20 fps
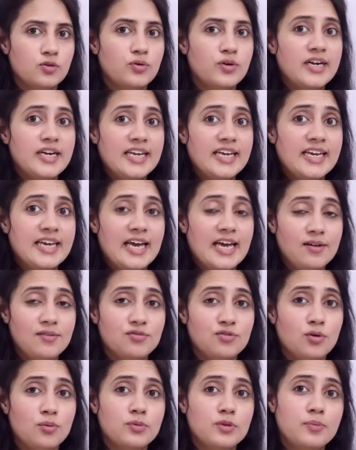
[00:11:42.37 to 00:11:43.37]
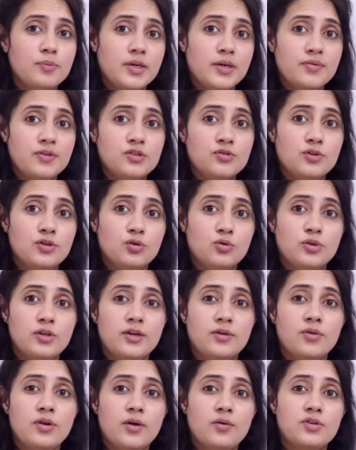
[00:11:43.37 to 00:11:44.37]
You can take help from the previous video.
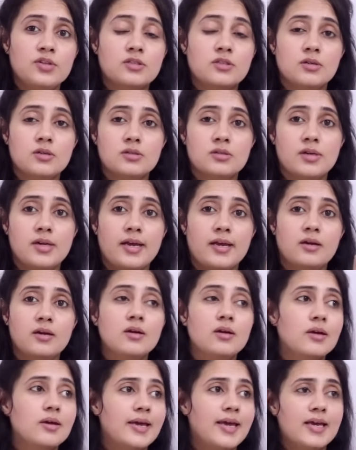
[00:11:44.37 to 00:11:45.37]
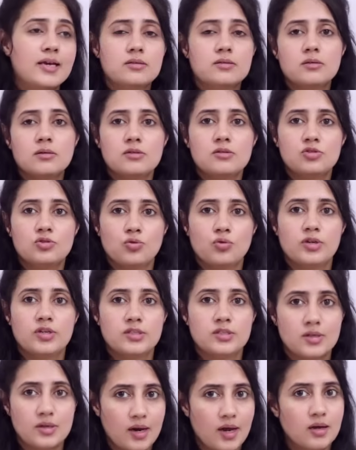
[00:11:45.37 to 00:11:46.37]
There we have discussed like external
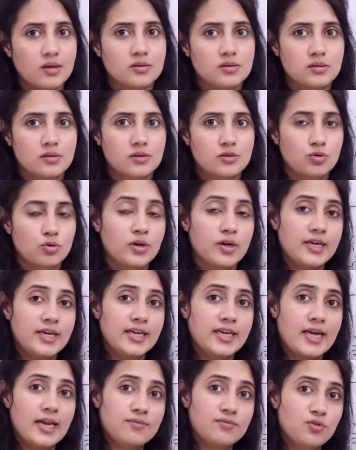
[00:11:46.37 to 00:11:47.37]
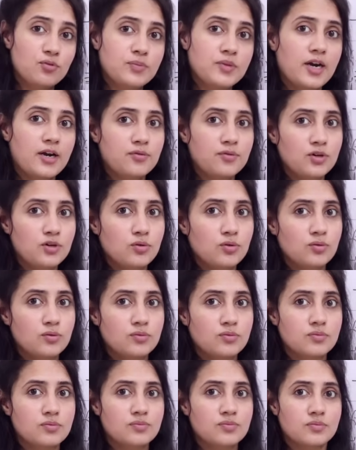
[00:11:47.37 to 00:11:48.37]
storage class. So you can take help from that video,
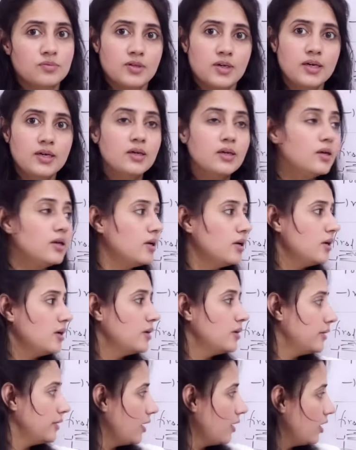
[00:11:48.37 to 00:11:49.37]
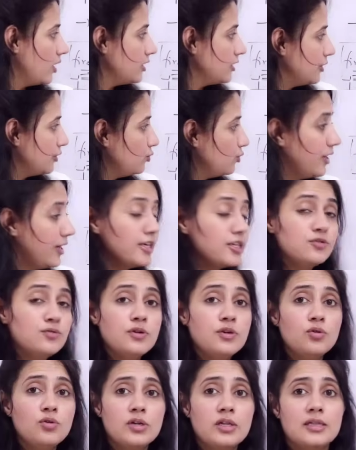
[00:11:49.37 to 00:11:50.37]
right? Now I'll see you in the next
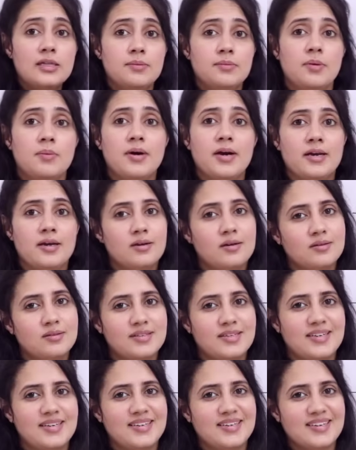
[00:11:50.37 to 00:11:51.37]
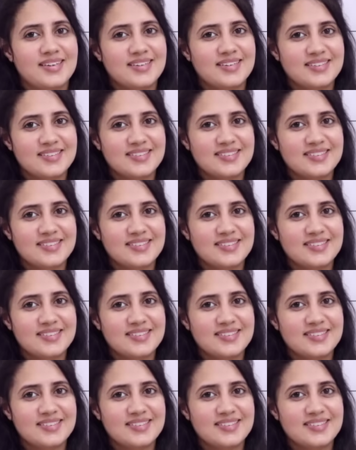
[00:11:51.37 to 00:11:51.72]
video. Till then, bye-bye. Take care.